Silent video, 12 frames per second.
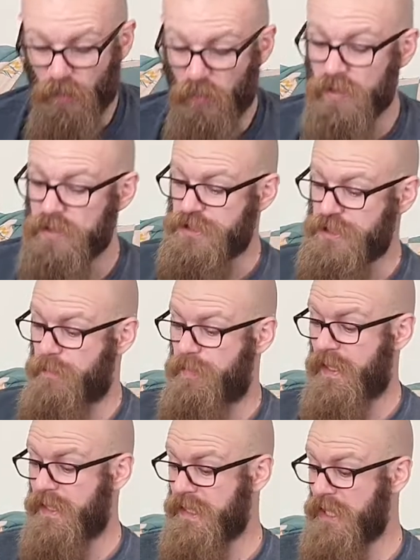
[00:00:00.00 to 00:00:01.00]
wouldn't you
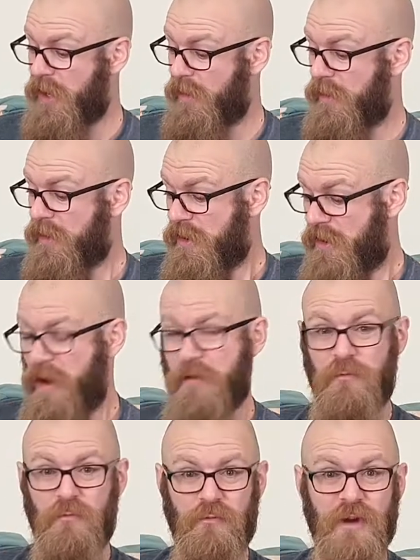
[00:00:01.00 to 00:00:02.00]
bloody know it,
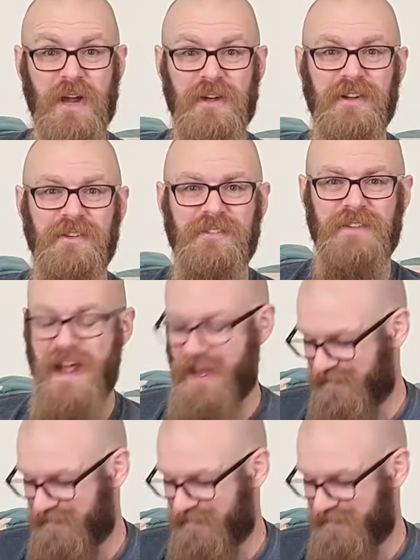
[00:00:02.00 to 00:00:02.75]
I've written it down.